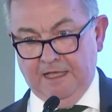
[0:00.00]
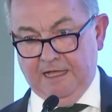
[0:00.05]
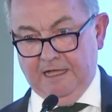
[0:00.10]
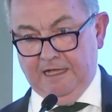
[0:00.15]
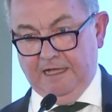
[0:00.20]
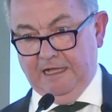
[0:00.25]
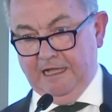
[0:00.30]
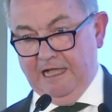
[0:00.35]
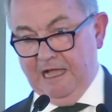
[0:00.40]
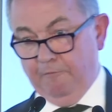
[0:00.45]

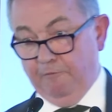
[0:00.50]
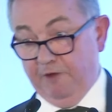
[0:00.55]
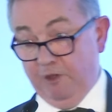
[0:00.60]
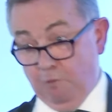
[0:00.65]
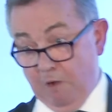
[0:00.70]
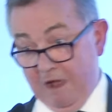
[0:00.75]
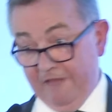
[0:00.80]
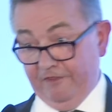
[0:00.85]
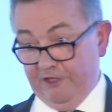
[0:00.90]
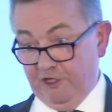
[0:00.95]
and we
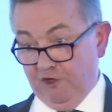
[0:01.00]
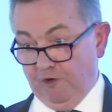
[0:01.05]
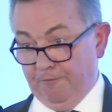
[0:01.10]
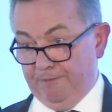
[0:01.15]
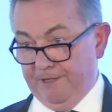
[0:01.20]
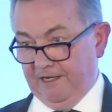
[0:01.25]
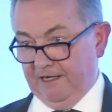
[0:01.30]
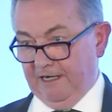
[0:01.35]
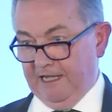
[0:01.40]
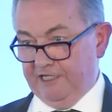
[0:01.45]
won the
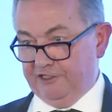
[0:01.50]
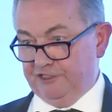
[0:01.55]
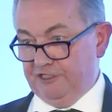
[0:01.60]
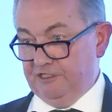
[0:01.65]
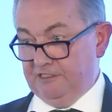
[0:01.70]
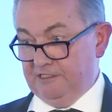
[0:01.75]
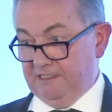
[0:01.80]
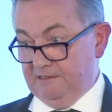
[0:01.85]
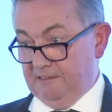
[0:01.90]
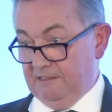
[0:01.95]
European
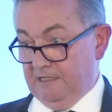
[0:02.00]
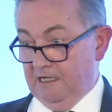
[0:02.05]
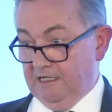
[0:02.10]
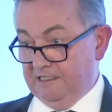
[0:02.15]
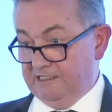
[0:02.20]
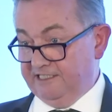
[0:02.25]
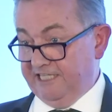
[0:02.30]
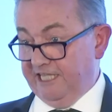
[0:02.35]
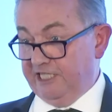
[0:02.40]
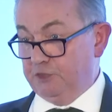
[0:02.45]
elections
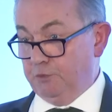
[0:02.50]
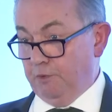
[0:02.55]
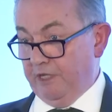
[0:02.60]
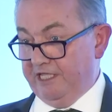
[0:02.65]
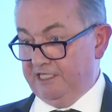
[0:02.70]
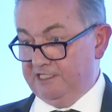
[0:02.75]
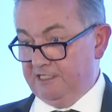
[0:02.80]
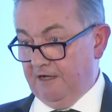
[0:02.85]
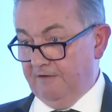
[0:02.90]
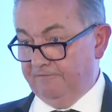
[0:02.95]
6
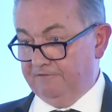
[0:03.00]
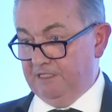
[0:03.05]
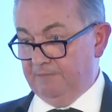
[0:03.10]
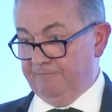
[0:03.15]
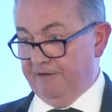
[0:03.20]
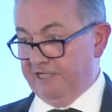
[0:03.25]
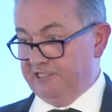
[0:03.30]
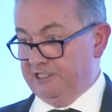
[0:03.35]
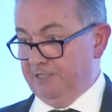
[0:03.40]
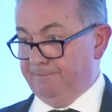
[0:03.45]
weeks after the
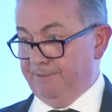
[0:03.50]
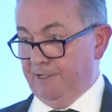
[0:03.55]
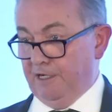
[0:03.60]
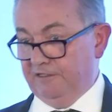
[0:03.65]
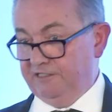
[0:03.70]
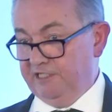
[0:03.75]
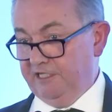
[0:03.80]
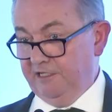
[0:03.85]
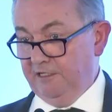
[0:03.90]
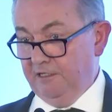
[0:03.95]
Brexit
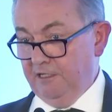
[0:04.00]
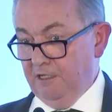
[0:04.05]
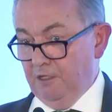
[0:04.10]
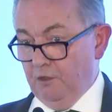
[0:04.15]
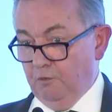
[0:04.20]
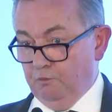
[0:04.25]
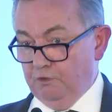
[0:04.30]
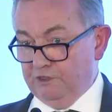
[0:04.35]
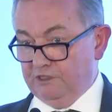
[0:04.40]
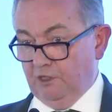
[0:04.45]
Party
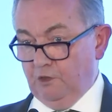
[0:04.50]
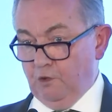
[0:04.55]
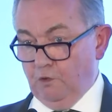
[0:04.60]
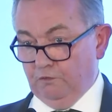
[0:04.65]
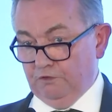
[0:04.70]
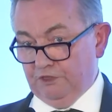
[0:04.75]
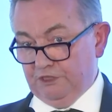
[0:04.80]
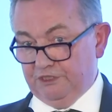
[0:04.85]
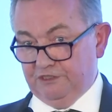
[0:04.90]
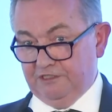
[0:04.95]
was
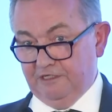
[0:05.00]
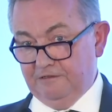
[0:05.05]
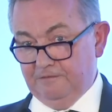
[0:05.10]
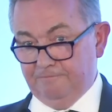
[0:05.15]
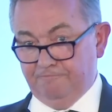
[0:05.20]
launched.